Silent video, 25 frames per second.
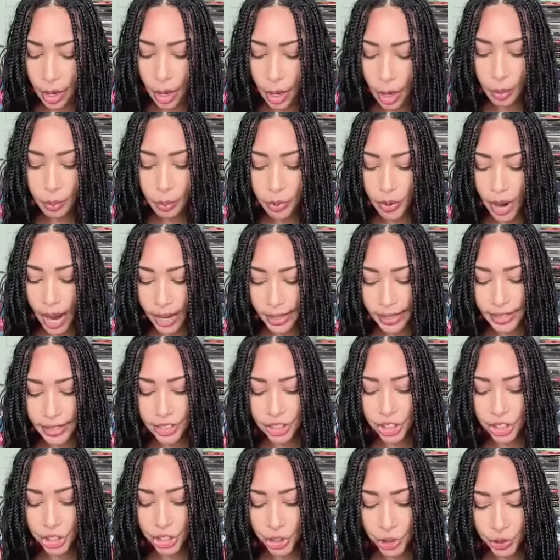a
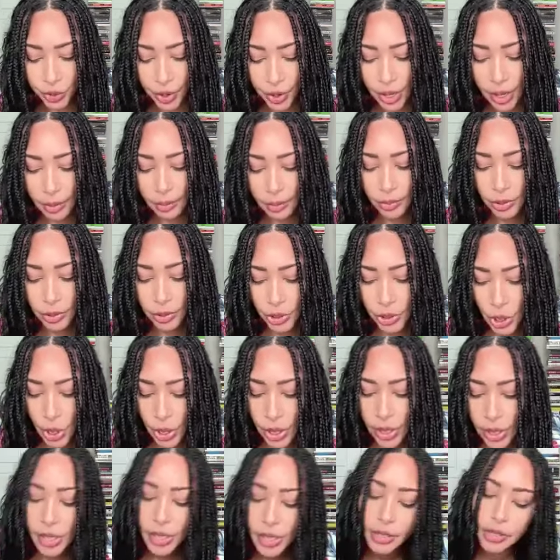brackish stream
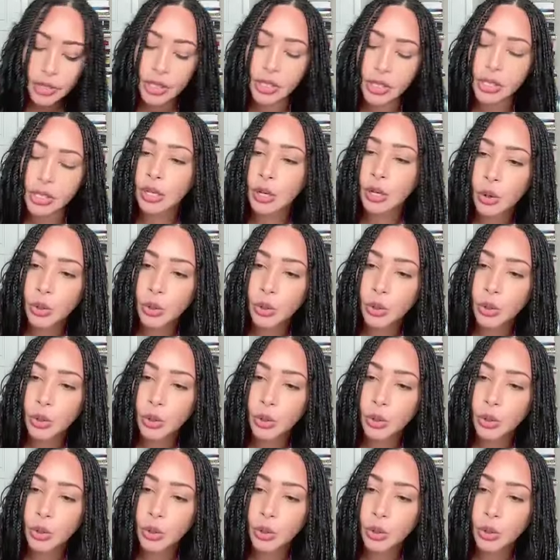returning to the